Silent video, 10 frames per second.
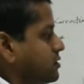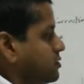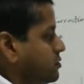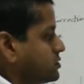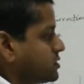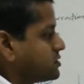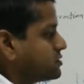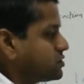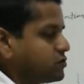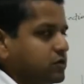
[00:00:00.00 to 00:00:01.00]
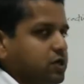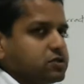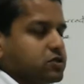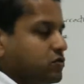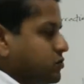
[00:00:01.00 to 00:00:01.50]
Notice this is
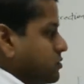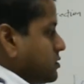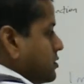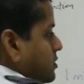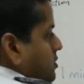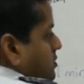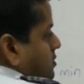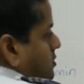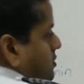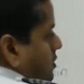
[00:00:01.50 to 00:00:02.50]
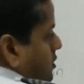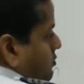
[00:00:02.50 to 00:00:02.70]
090 and